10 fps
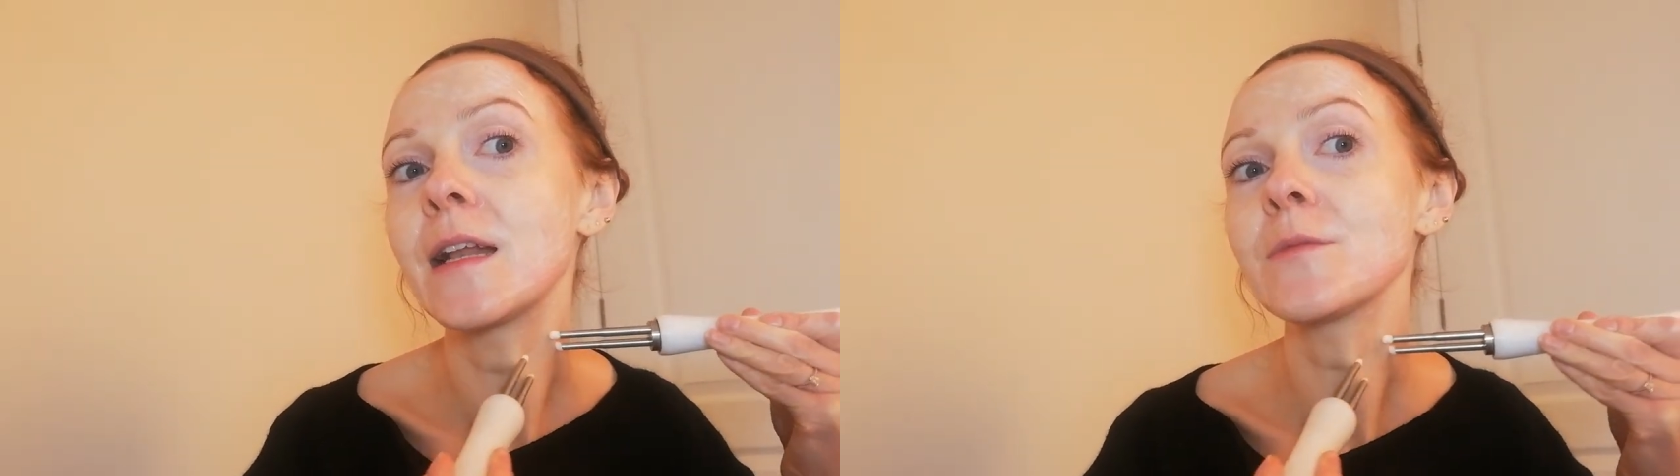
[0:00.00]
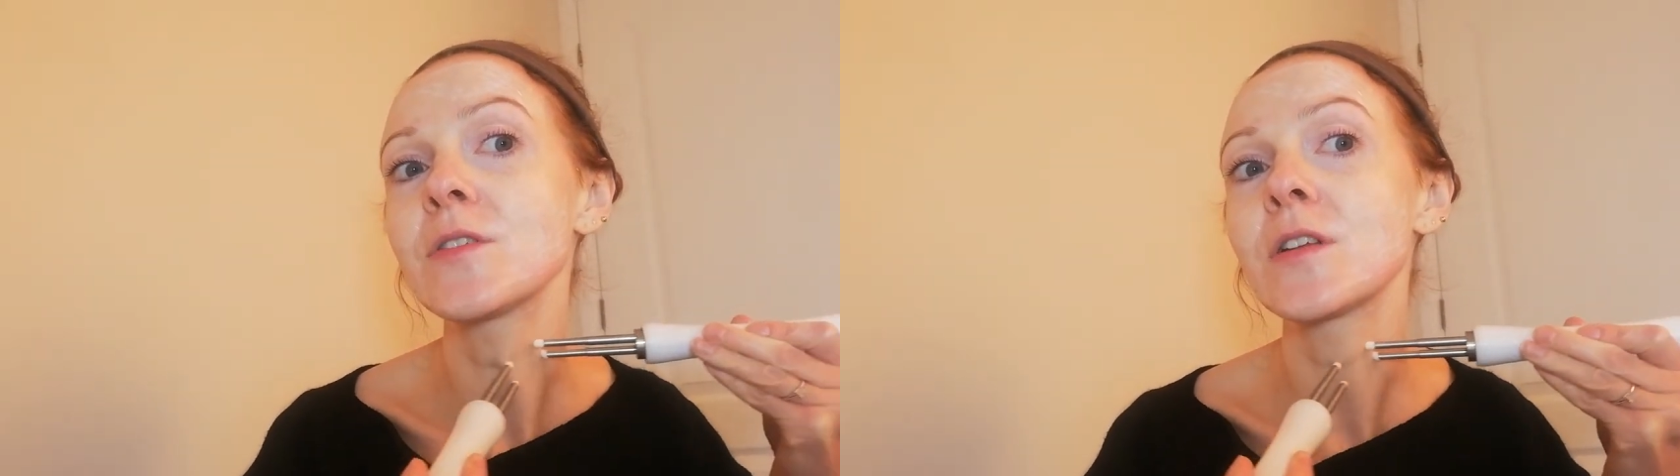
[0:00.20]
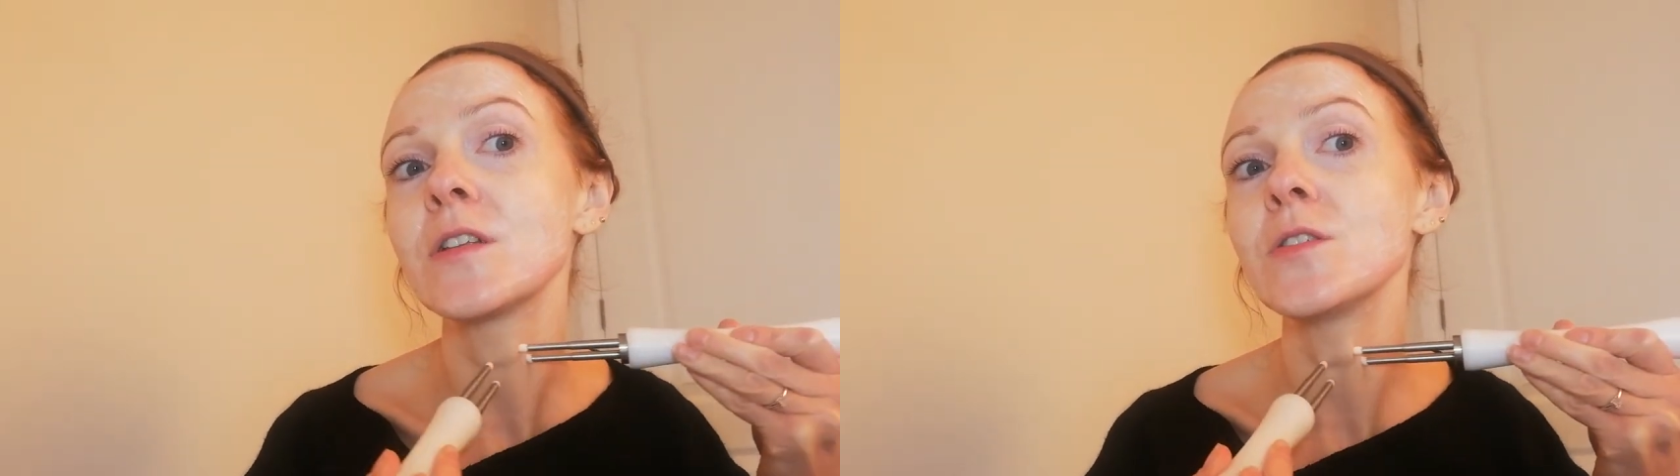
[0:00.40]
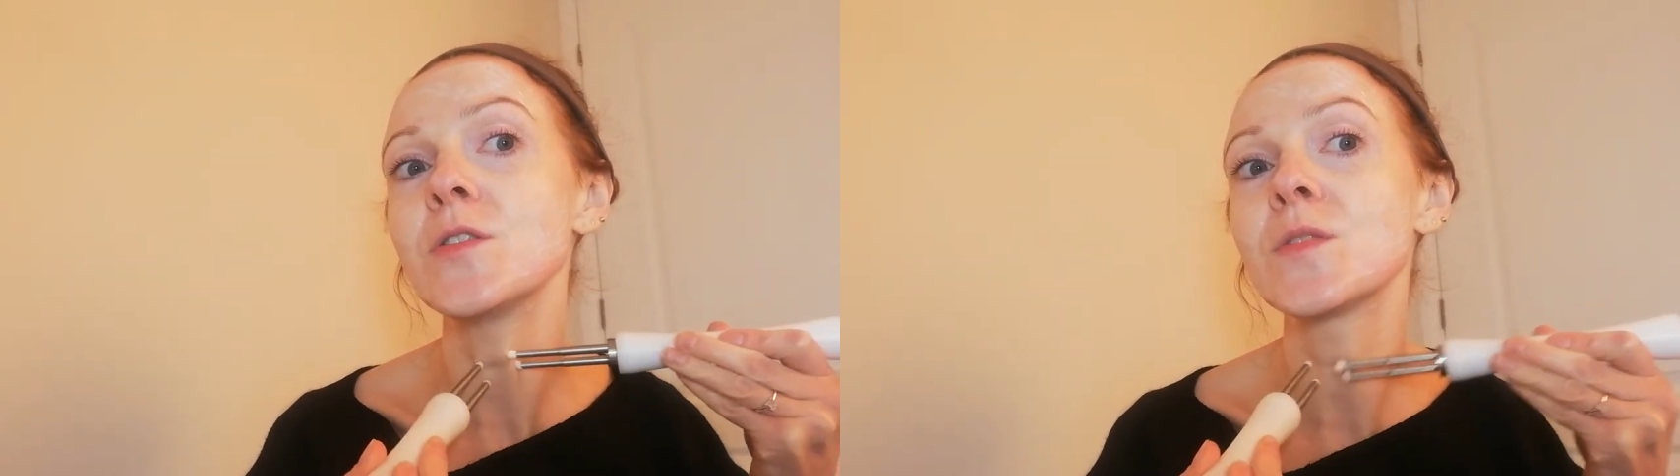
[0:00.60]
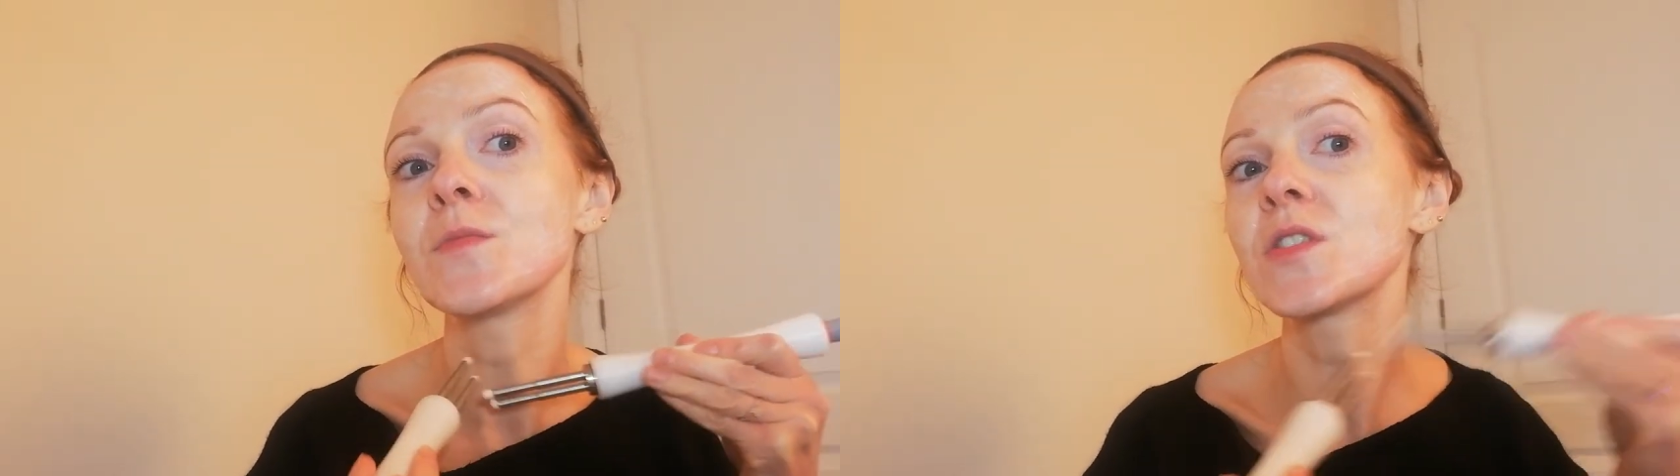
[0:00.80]
and I'm just going to do
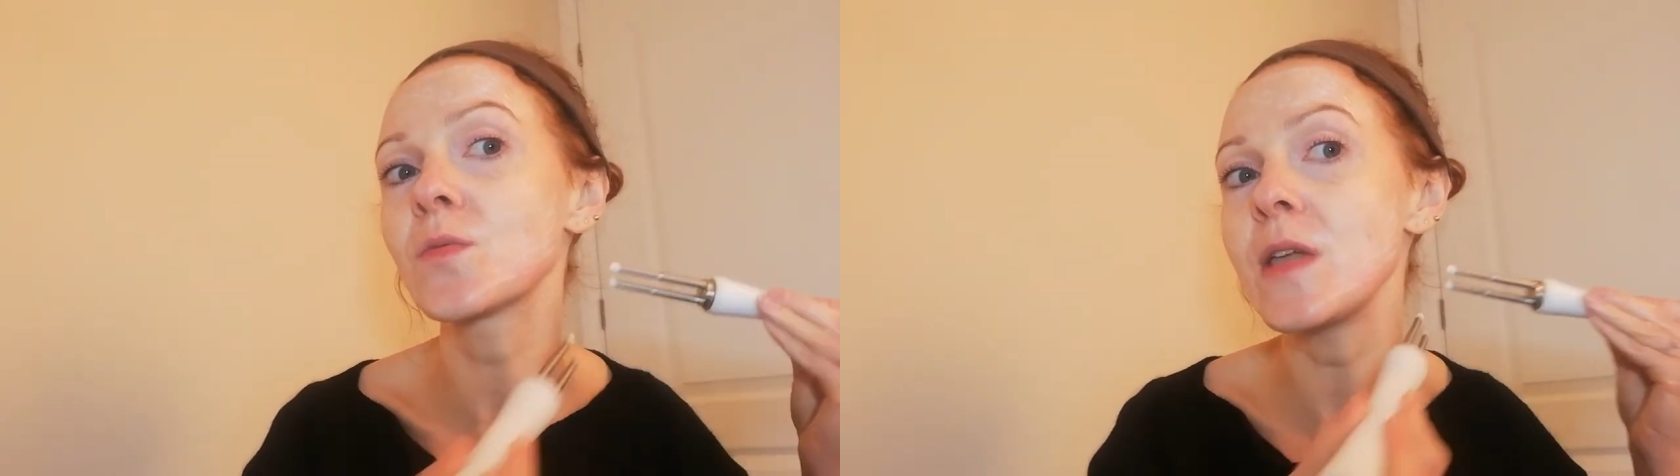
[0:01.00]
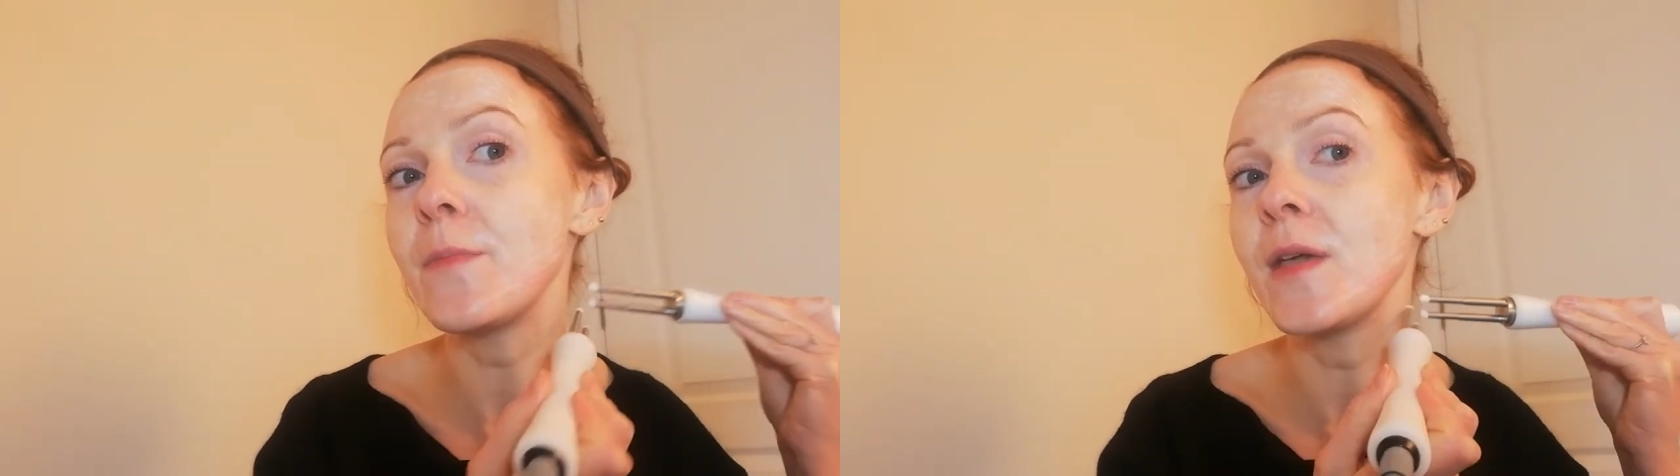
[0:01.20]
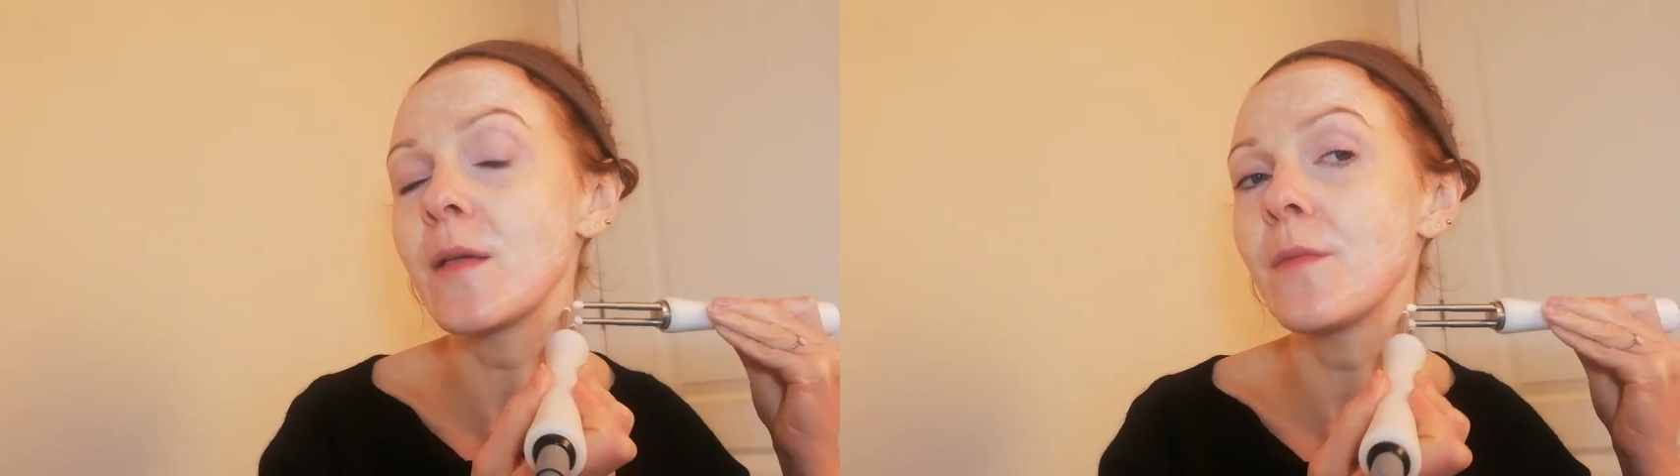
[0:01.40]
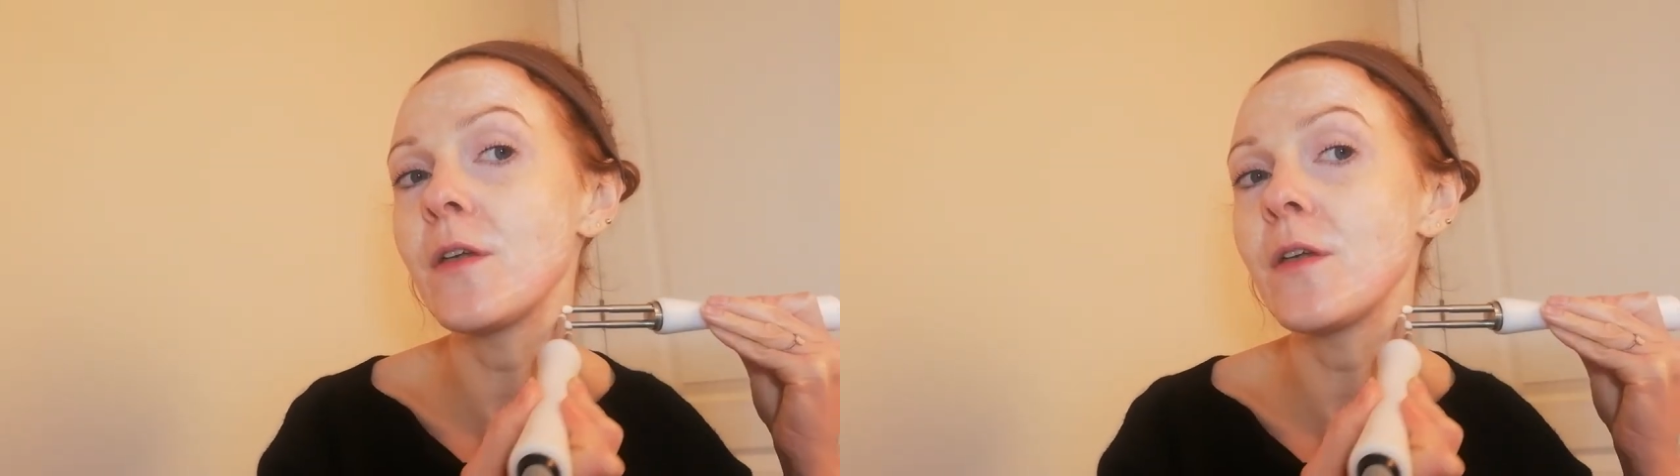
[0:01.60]
some sweeping